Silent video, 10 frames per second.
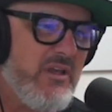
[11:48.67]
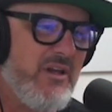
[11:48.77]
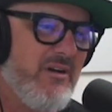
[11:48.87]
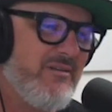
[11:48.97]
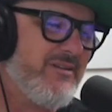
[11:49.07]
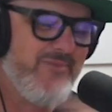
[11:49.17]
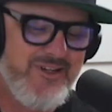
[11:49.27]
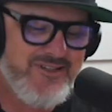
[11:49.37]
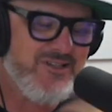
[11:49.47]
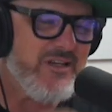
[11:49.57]

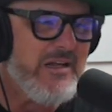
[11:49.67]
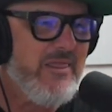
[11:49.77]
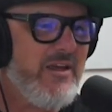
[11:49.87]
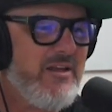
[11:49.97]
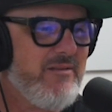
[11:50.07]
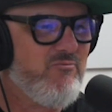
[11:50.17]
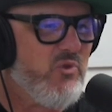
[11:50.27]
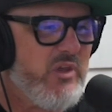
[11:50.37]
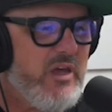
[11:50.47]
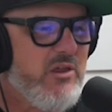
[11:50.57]
it's just
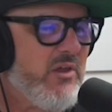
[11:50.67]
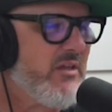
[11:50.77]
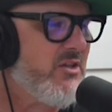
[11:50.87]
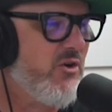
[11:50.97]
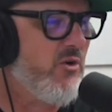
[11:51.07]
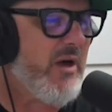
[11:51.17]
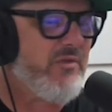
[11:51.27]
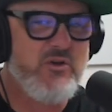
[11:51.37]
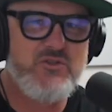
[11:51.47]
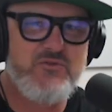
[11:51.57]
the other thing, too, about
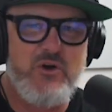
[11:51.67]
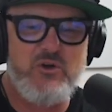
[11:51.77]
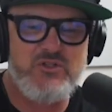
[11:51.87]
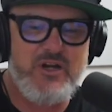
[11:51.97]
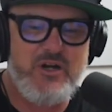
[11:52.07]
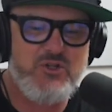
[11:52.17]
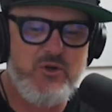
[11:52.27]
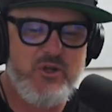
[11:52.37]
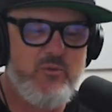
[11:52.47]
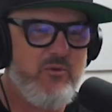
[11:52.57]
those photos that I was
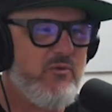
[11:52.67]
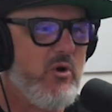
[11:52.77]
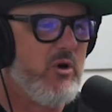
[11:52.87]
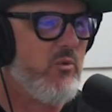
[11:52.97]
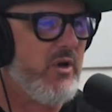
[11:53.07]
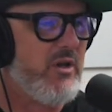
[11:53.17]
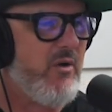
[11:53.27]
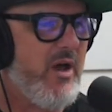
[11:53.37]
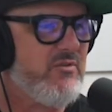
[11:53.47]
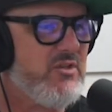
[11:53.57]
showing you before, when you
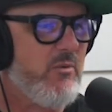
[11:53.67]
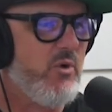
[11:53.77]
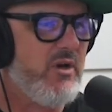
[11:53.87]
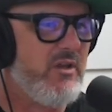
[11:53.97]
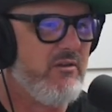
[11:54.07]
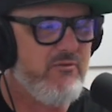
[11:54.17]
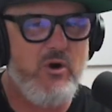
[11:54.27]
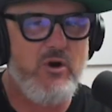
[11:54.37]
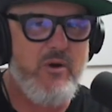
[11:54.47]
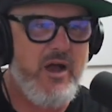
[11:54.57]
have someone in the
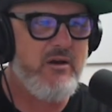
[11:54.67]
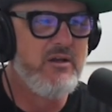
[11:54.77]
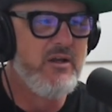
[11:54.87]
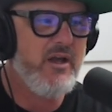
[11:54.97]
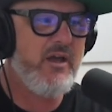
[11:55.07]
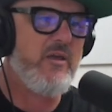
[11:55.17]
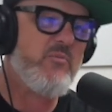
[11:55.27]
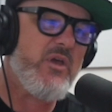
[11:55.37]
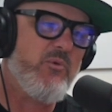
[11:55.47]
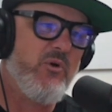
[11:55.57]
foreground and then
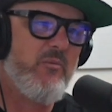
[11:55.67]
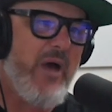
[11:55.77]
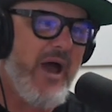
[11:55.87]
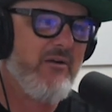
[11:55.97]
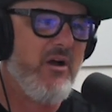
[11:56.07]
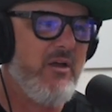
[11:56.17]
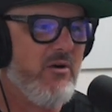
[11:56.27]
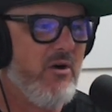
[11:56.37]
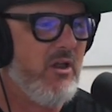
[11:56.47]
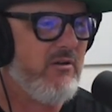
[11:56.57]
people in the background,
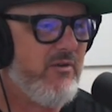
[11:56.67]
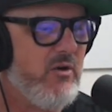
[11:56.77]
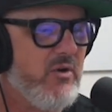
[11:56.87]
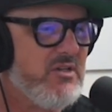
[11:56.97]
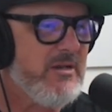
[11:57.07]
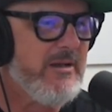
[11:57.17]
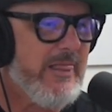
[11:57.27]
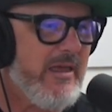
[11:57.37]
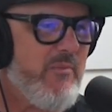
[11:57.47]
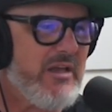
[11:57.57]
they're all in focus,
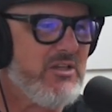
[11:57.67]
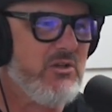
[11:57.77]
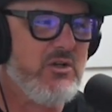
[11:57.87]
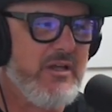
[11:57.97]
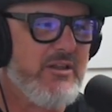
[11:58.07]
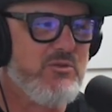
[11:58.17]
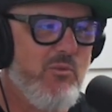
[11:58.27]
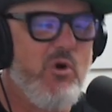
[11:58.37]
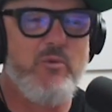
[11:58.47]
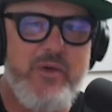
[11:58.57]
it makes it look like there's
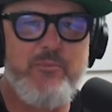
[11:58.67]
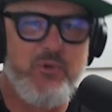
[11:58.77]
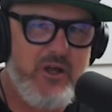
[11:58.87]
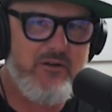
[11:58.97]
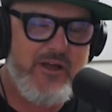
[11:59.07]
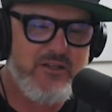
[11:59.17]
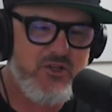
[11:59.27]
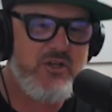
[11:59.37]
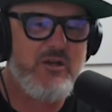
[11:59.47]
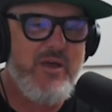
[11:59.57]
more people in an event.
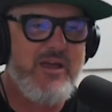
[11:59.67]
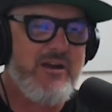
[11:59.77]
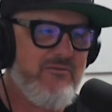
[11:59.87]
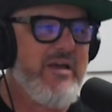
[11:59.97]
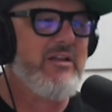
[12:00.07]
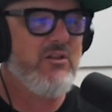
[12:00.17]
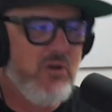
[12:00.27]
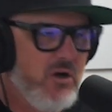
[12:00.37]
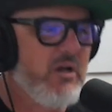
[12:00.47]
So you can make an event look